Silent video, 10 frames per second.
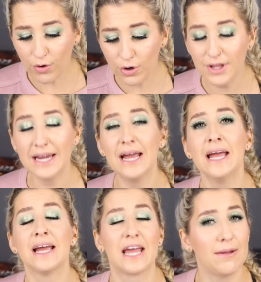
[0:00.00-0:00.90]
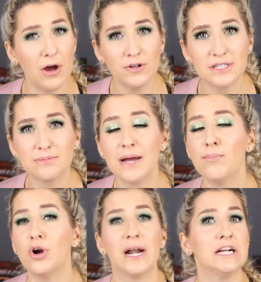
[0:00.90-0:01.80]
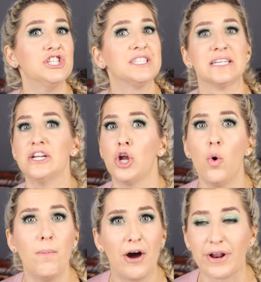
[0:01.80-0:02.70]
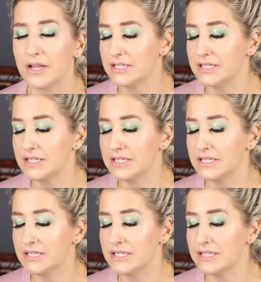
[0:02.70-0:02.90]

early, came out in September, and I just didn't know about it.